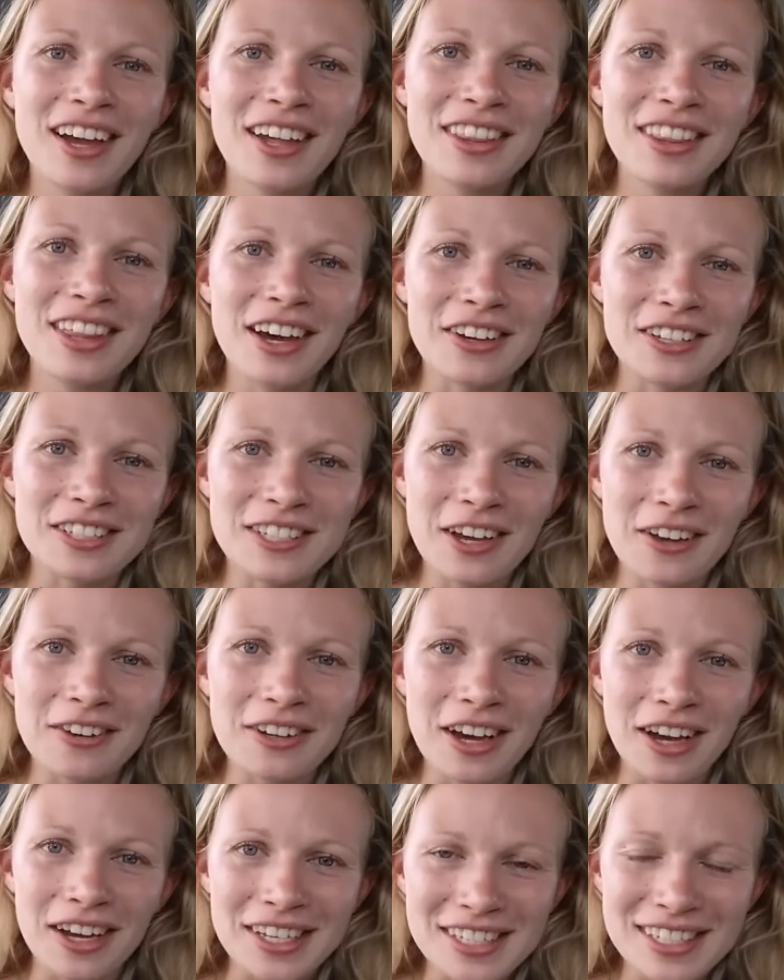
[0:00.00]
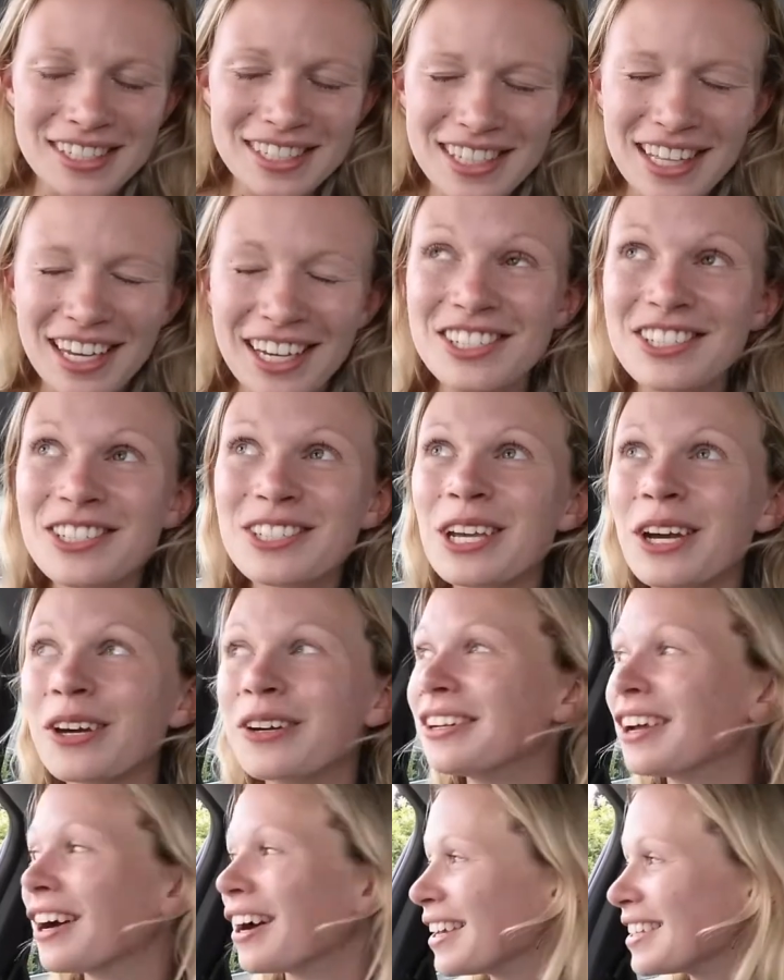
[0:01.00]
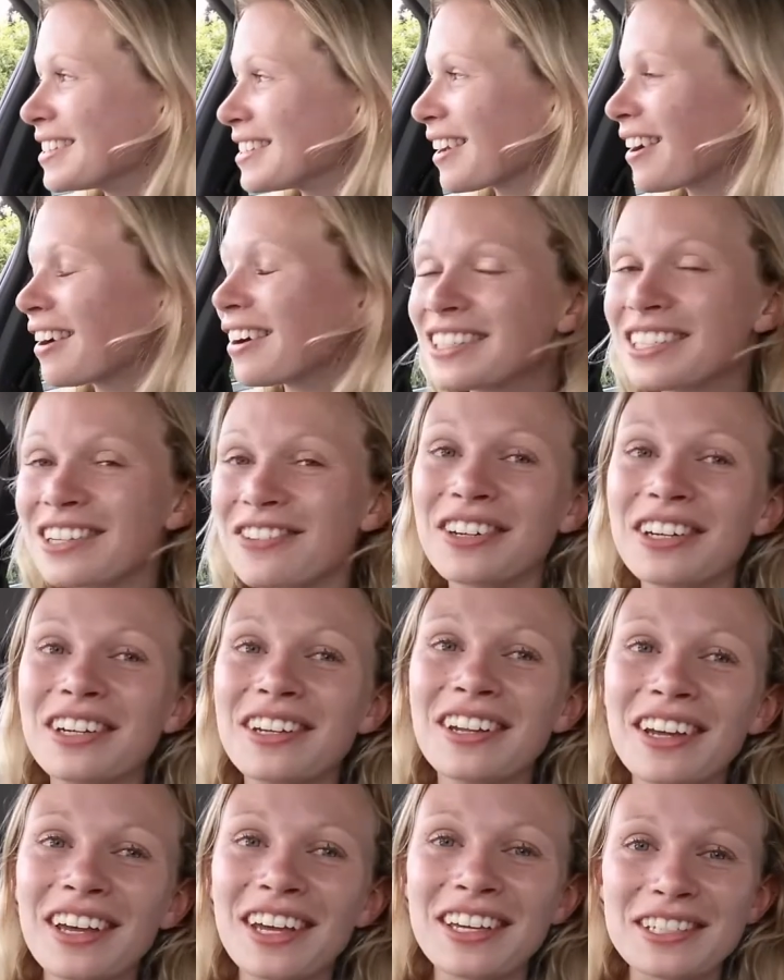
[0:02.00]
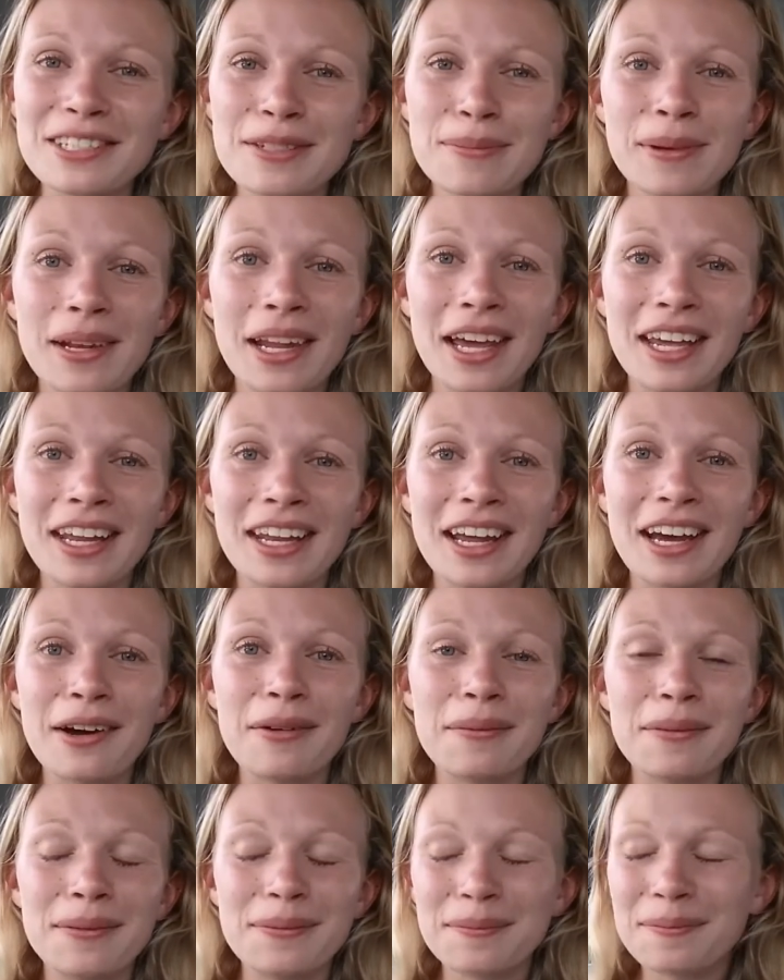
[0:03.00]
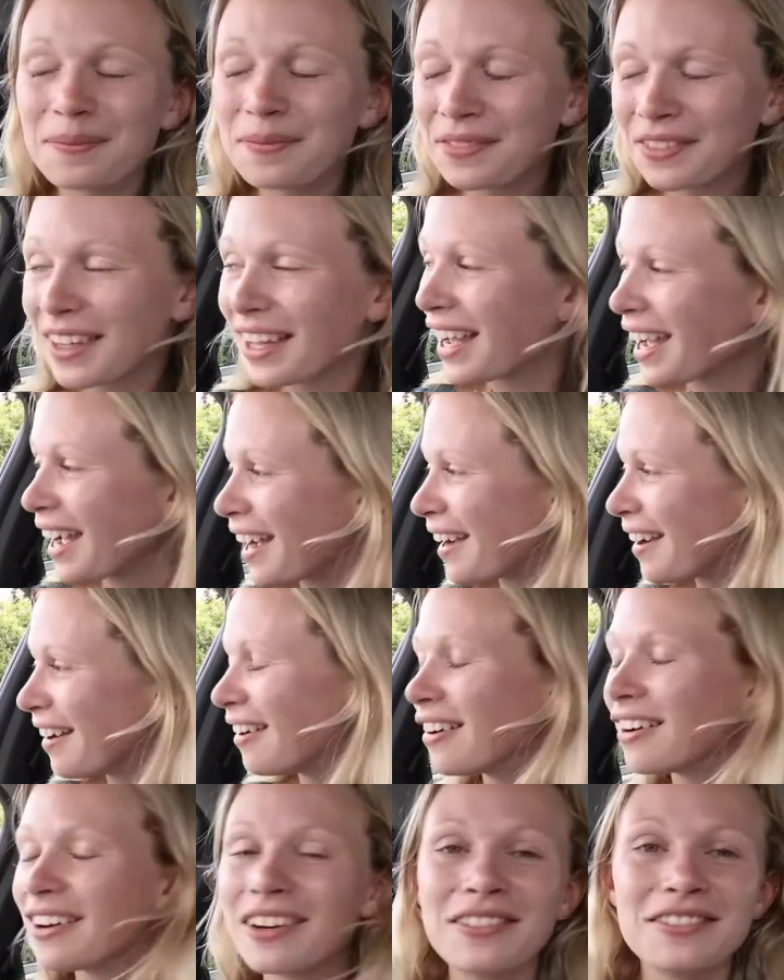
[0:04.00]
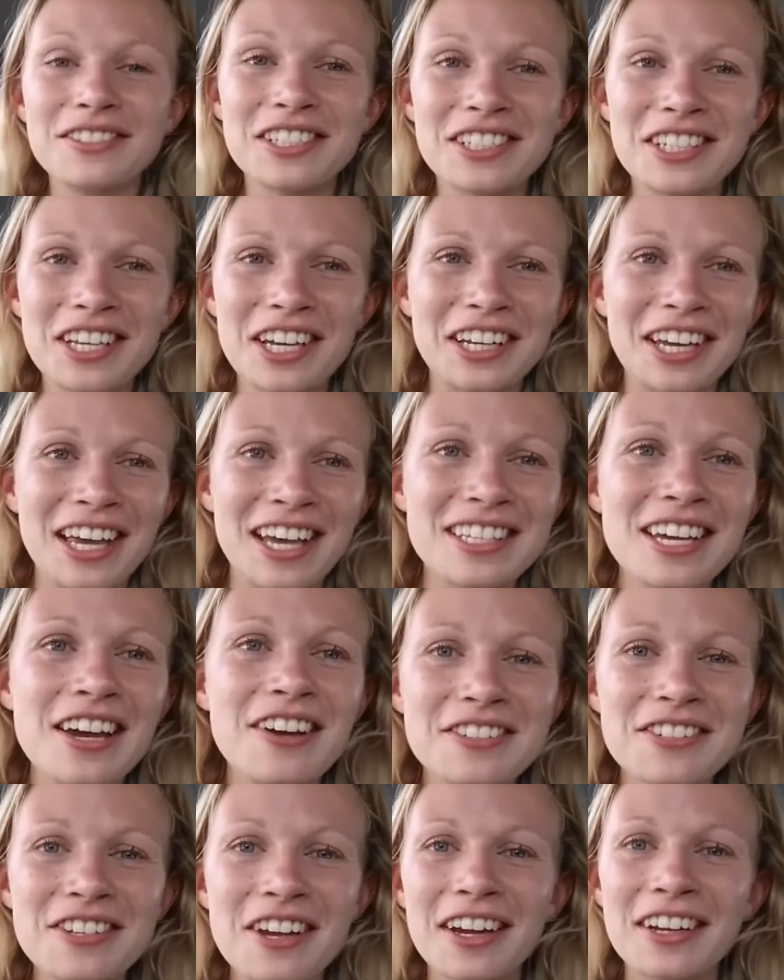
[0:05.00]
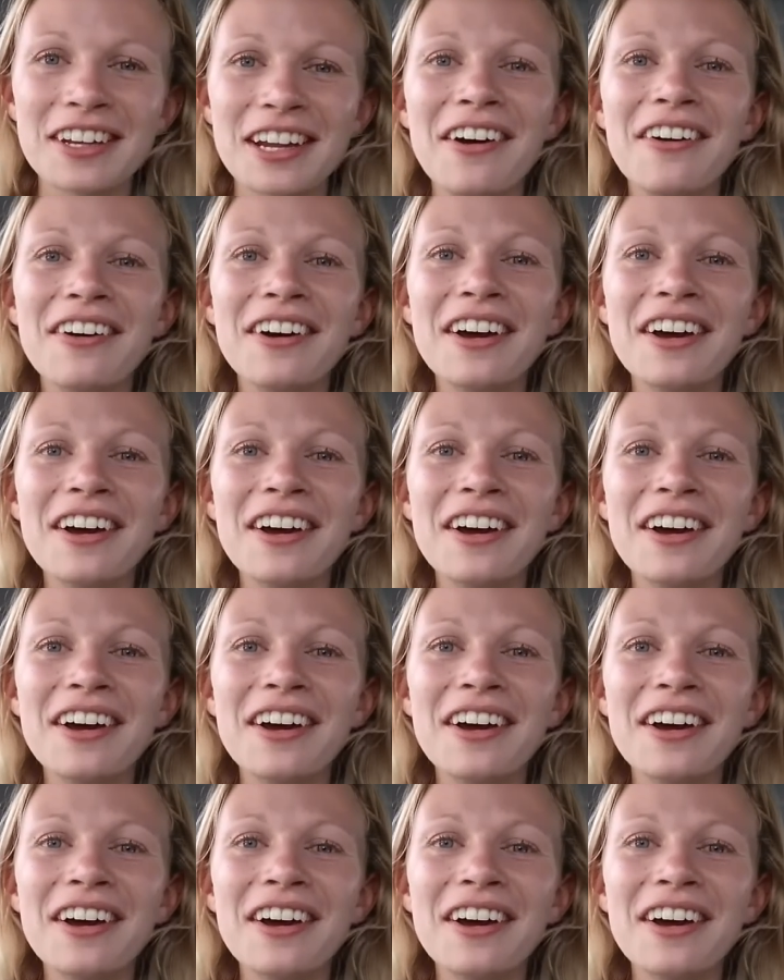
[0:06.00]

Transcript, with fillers: that is so nice. That is so nice. I can't even explain how I'm just gonna get outside now.